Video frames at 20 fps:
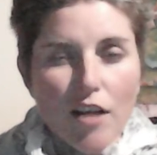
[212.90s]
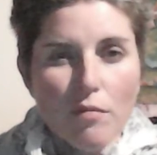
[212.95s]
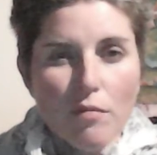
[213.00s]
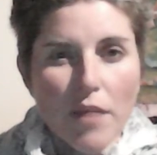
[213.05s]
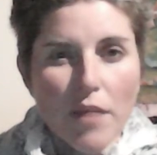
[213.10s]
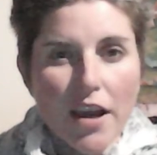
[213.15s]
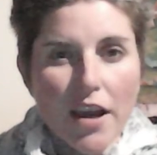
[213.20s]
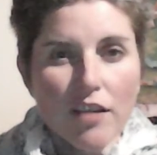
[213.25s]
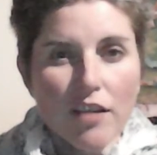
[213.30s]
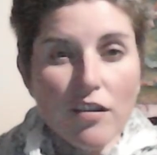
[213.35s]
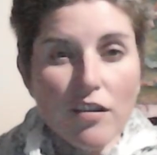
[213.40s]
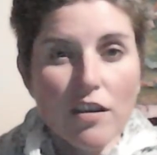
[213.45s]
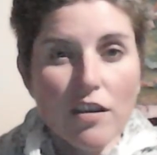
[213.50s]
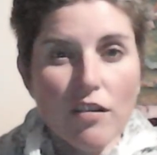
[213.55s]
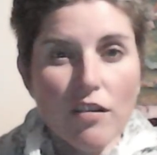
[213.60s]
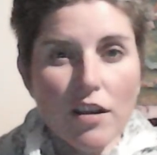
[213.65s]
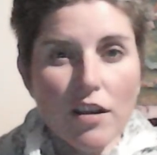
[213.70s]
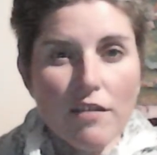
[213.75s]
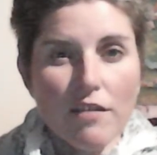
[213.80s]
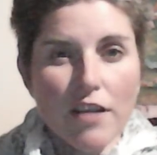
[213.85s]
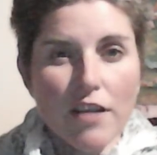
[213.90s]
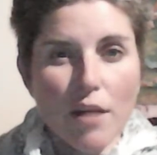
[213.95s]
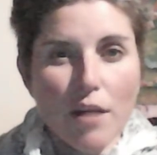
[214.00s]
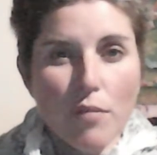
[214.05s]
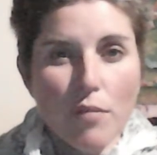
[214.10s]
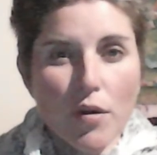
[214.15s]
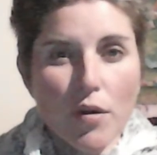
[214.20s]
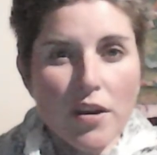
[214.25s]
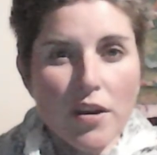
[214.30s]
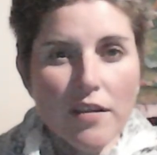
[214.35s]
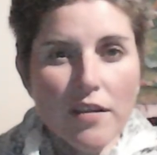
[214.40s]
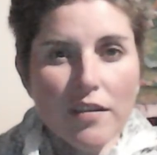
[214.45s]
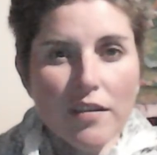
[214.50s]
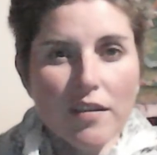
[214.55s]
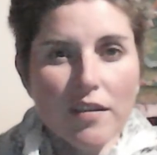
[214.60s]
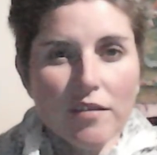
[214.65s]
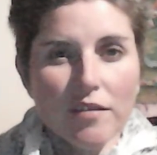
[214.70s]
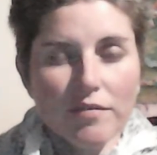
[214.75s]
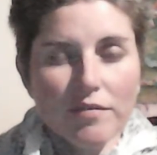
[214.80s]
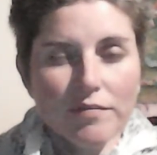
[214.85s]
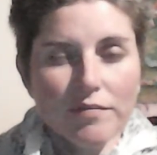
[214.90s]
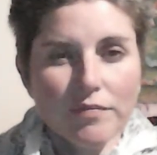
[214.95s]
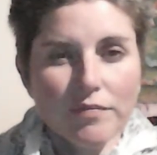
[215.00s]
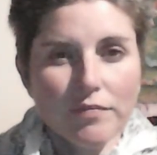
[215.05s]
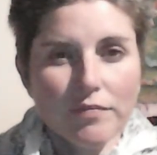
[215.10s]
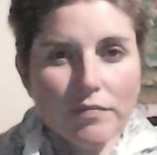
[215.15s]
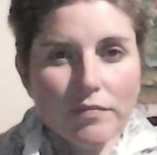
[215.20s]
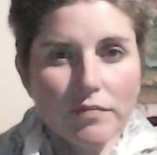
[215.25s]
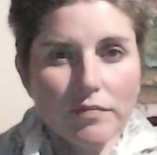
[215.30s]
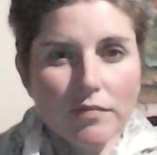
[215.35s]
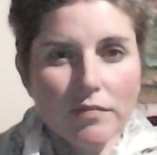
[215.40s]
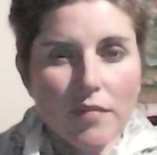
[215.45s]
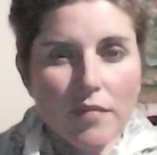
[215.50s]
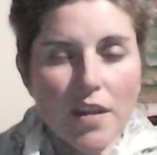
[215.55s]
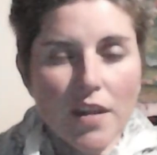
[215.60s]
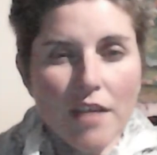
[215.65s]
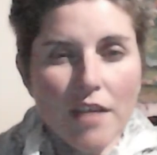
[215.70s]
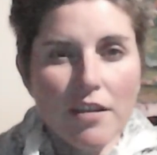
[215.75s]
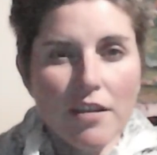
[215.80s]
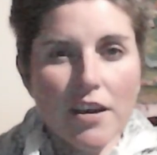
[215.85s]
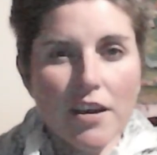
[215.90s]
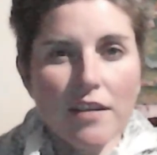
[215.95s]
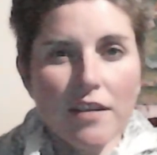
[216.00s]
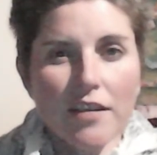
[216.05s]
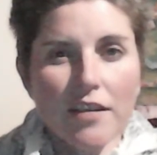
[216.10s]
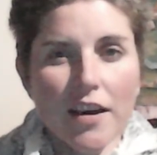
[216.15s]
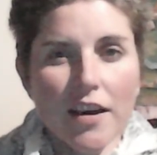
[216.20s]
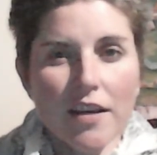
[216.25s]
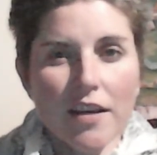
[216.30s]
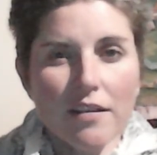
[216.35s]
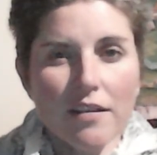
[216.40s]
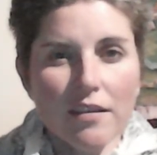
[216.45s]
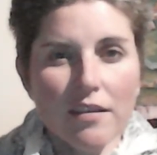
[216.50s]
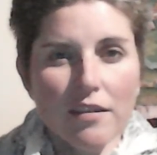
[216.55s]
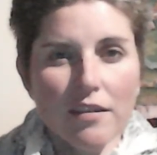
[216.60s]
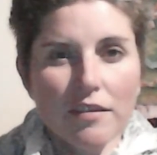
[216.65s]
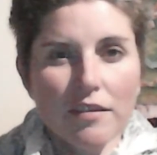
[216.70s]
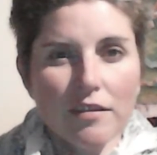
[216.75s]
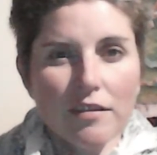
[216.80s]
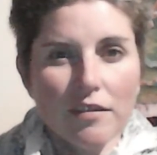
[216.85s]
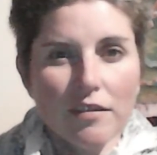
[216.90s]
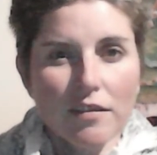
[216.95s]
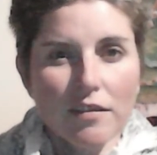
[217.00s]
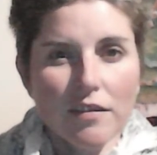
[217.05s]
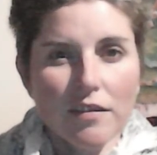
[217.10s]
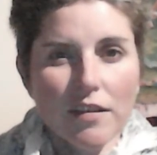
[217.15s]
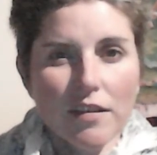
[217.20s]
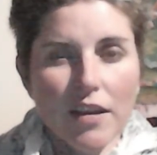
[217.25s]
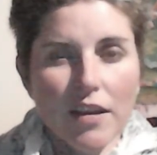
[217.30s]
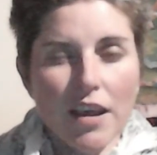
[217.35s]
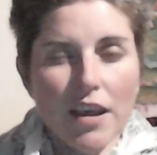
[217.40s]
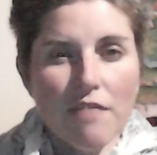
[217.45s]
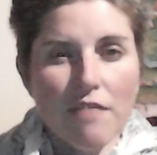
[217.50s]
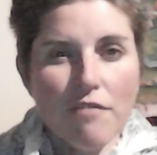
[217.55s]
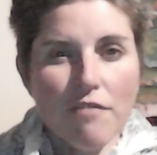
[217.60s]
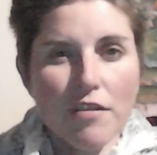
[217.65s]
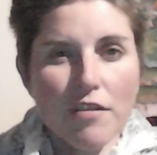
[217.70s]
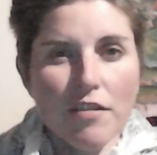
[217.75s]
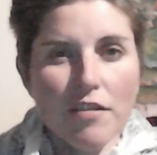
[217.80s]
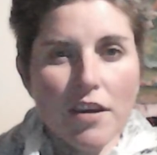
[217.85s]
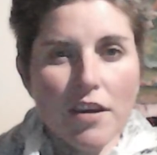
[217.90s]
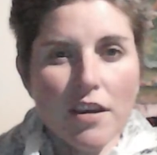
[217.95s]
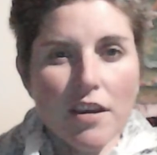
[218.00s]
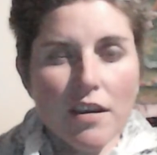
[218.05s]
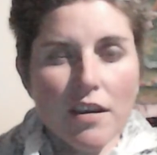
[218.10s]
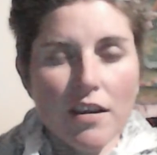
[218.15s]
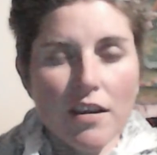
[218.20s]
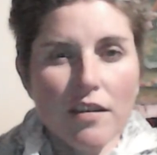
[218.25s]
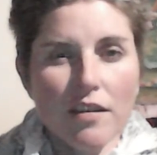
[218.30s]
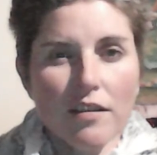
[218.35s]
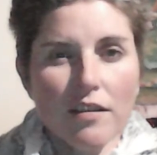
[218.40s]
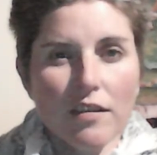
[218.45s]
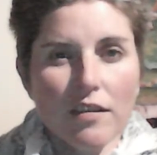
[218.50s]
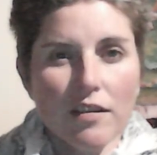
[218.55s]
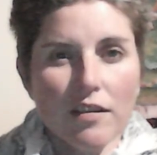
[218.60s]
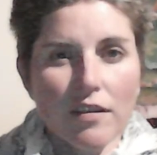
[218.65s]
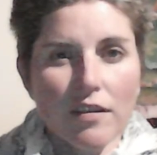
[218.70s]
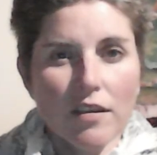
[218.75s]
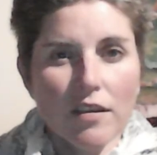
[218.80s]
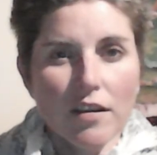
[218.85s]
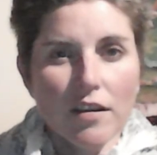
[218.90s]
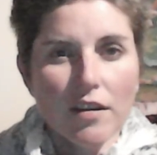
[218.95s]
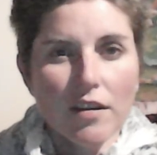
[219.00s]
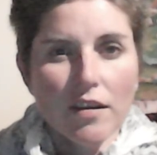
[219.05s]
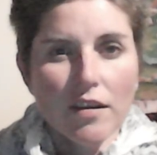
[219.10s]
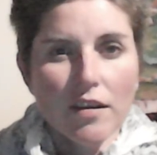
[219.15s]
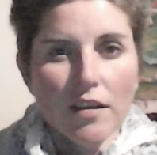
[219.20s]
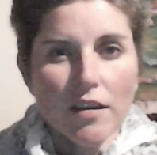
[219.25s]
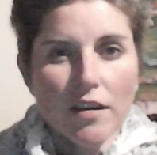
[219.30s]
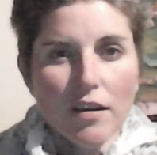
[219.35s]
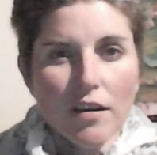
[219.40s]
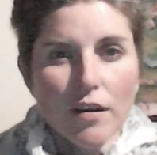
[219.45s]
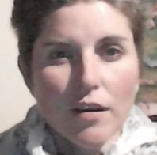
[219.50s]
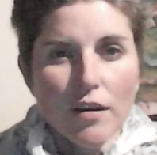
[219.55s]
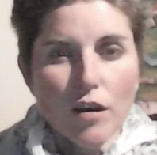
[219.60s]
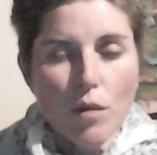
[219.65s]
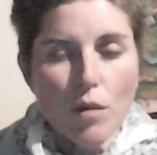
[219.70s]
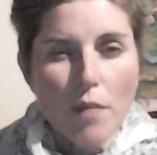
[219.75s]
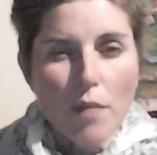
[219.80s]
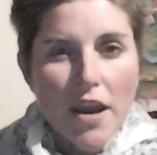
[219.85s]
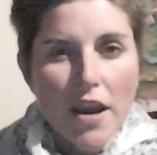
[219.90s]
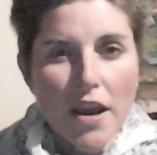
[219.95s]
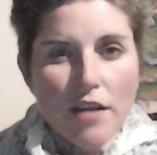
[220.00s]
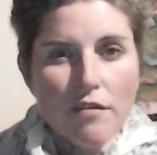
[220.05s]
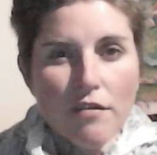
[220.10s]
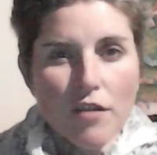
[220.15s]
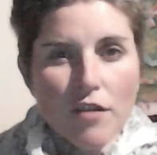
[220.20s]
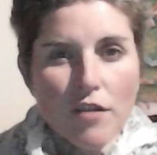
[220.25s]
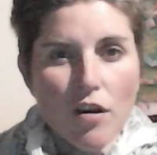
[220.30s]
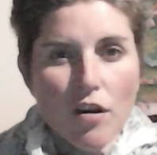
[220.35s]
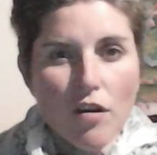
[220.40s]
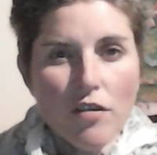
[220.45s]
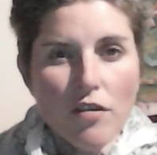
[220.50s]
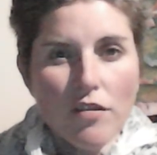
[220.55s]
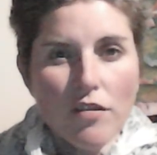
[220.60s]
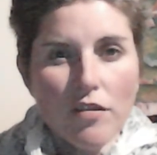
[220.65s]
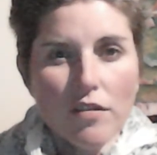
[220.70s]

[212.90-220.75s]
Actually, not even our bodies. Nothing is ours. Everything is made of God.